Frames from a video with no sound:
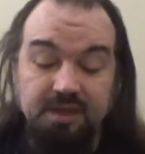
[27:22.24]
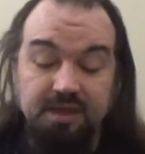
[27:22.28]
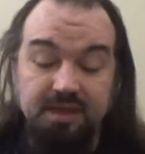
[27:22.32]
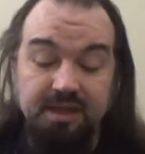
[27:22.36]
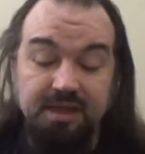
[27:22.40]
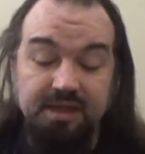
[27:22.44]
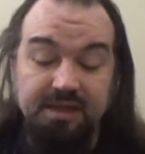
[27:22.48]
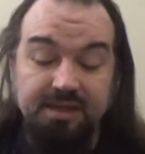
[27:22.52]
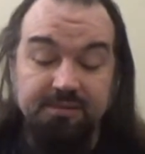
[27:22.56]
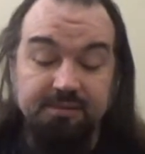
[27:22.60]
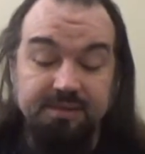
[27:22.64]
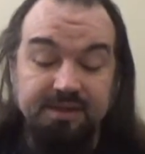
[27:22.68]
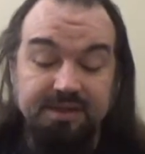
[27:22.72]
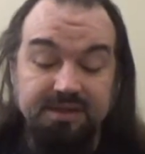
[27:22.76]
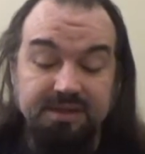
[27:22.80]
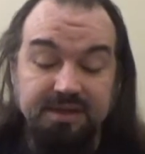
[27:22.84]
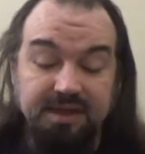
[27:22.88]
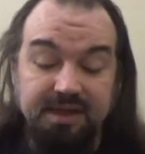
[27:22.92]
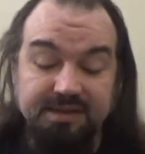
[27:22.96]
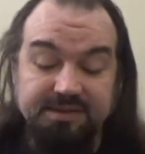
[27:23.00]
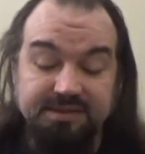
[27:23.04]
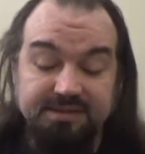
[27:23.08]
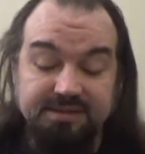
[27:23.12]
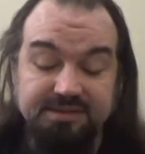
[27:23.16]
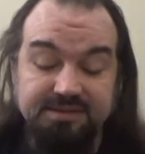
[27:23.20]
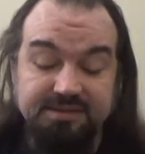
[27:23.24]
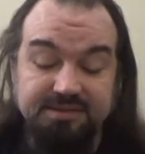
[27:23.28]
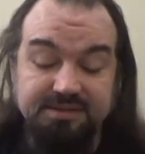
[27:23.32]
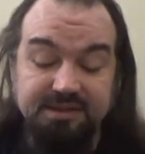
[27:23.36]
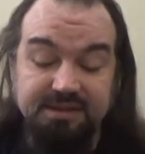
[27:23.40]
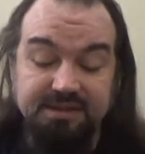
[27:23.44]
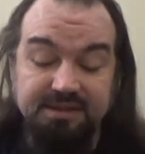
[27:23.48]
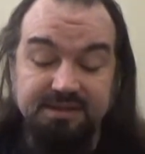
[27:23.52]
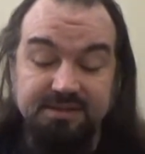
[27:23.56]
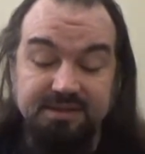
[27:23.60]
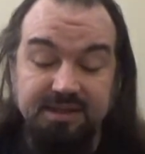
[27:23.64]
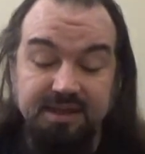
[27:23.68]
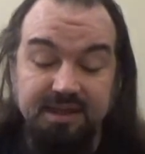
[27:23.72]
And he realizes
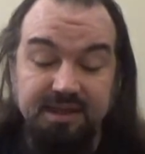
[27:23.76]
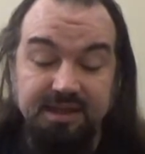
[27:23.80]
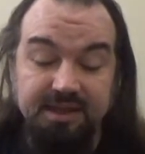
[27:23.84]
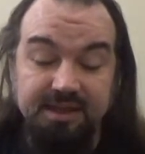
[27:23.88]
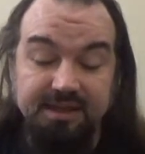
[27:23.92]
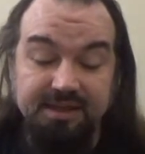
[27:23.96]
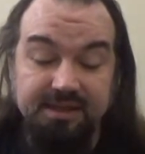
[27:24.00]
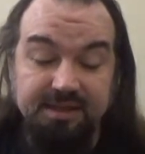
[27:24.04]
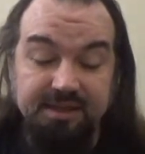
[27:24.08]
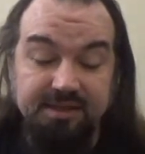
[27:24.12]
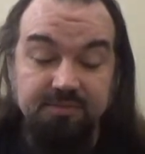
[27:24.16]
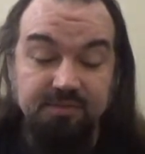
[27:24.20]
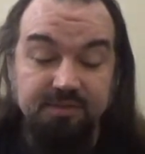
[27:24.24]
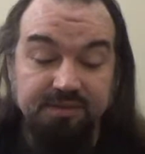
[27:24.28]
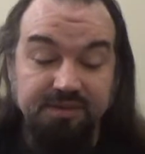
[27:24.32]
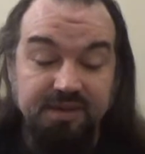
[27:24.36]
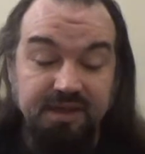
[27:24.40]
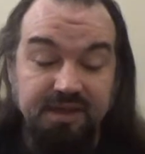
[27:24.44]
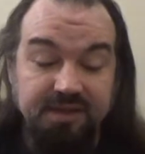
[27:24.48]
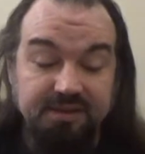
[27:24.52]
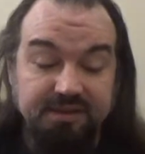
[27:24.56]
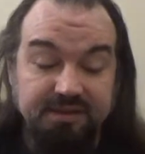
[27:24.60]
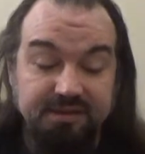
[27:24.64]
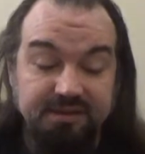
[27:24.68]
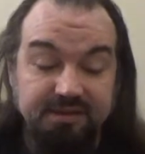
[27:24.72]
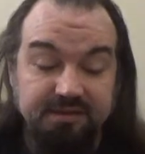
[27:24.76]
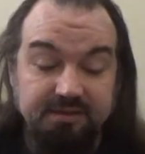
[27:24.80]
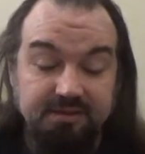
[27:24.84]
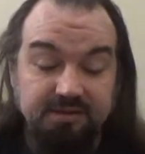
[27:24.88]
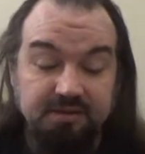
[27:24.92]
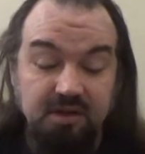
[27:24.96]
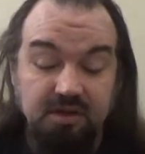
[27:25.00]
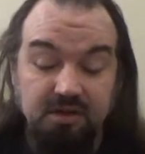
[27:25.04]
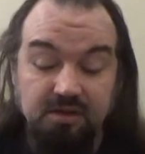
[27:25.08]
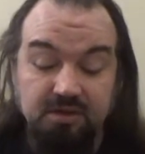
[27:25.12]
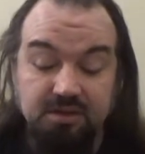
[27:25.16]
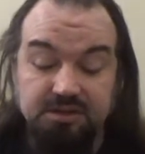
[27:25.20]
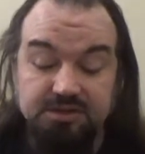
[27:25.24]
that he wasn't hunting
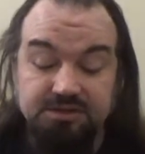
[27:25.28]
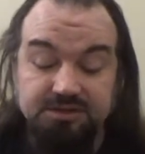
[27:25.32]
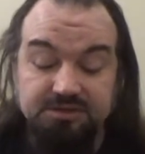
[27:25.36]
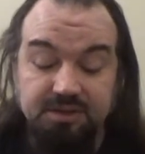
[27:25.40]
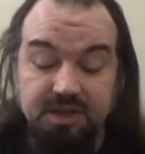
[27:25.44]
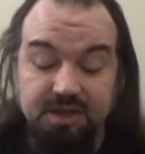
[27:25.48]
Carnage,